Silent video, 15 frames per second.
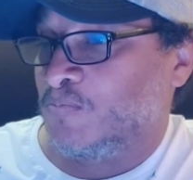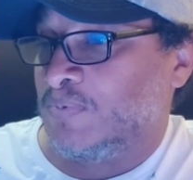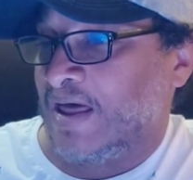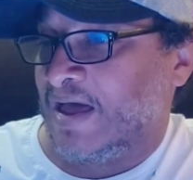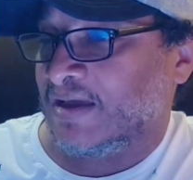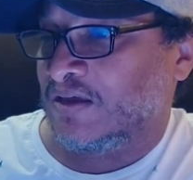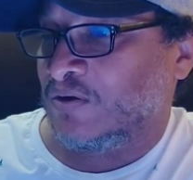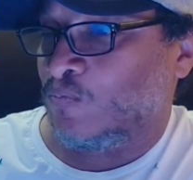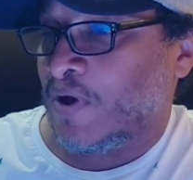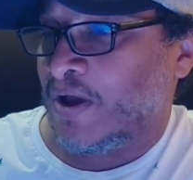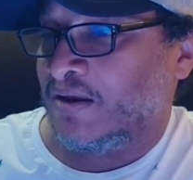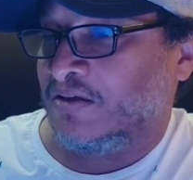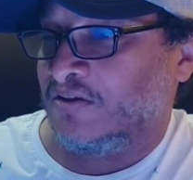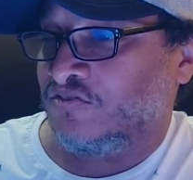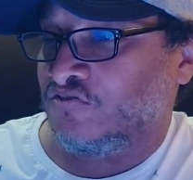black and
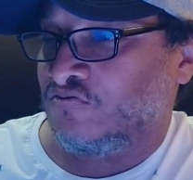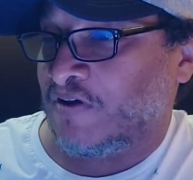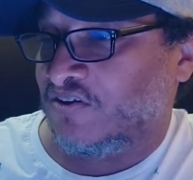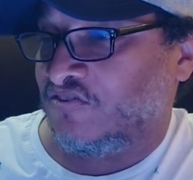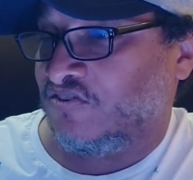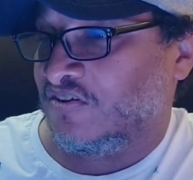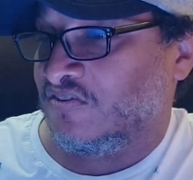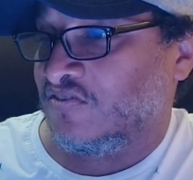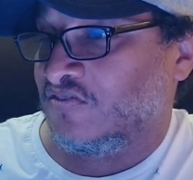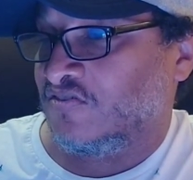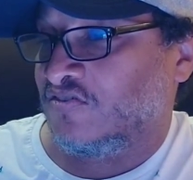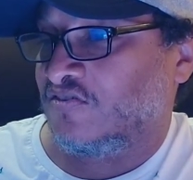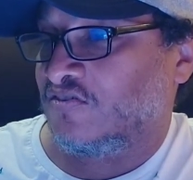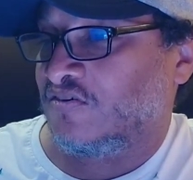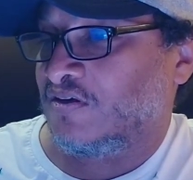white
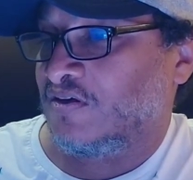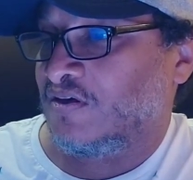illustrations